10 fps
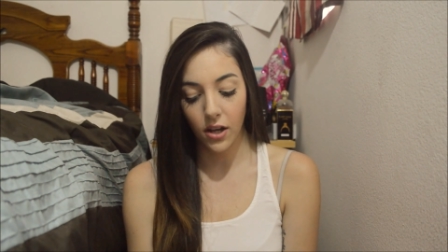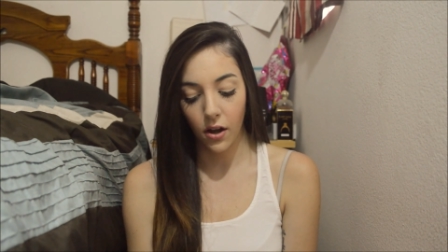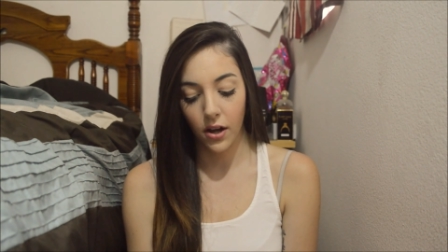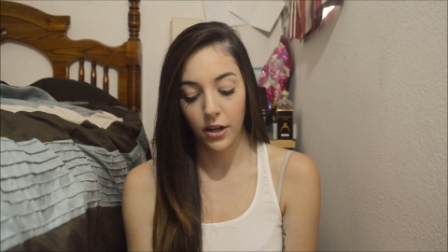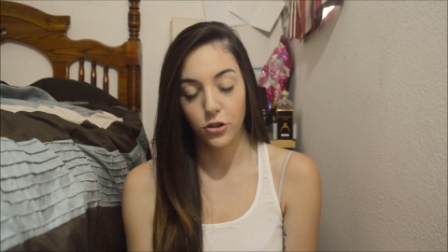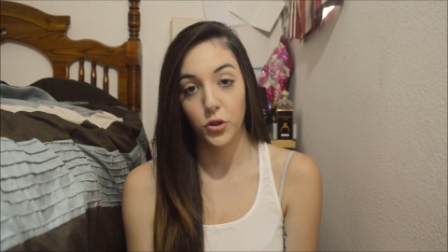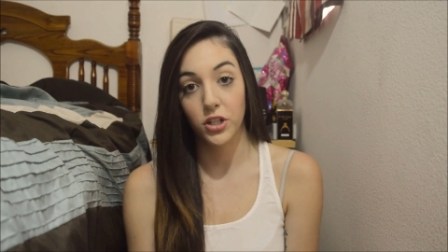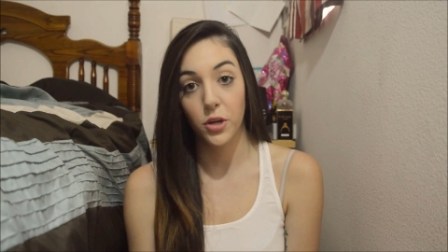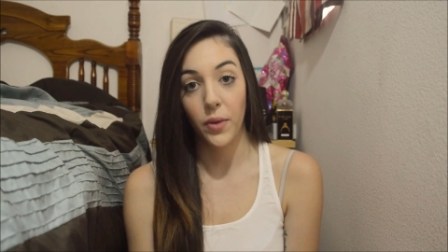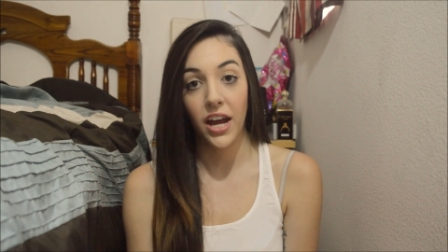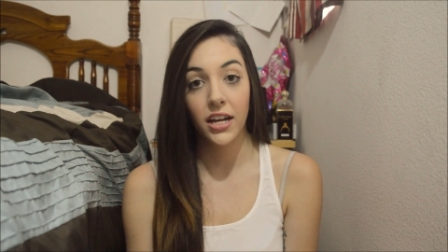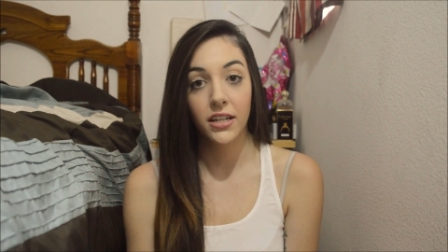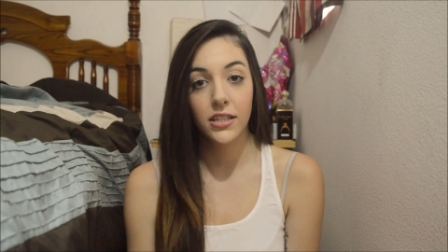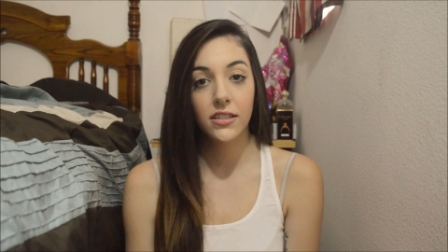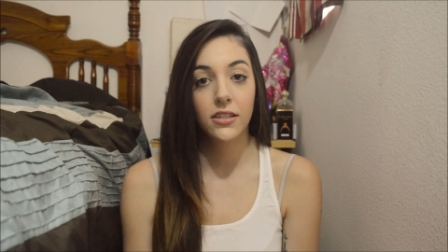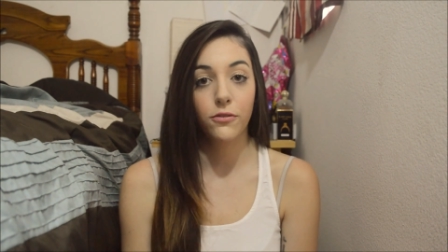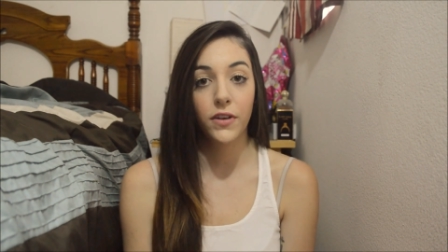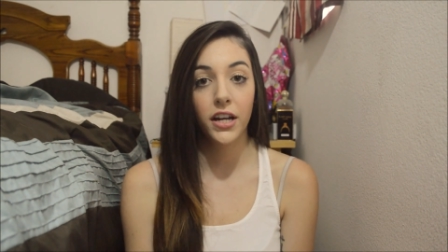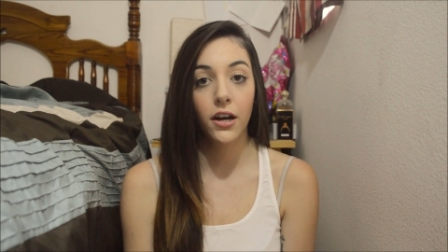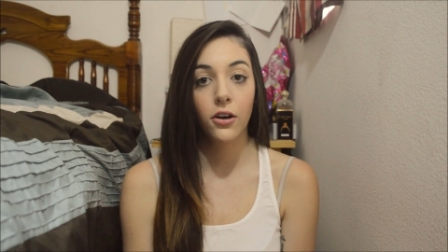on Trisha Paytas
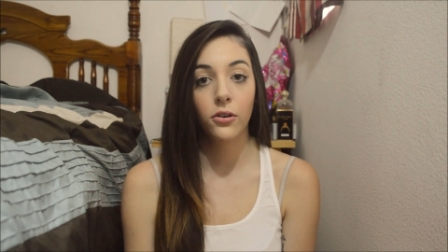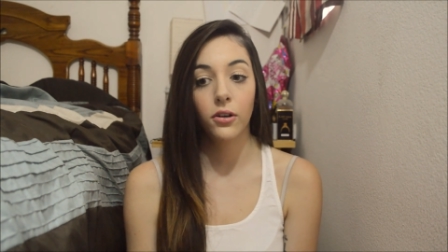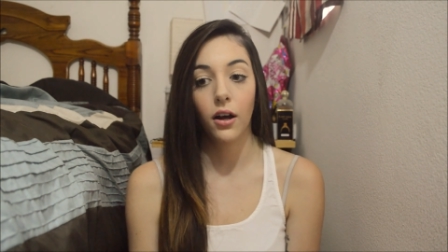video.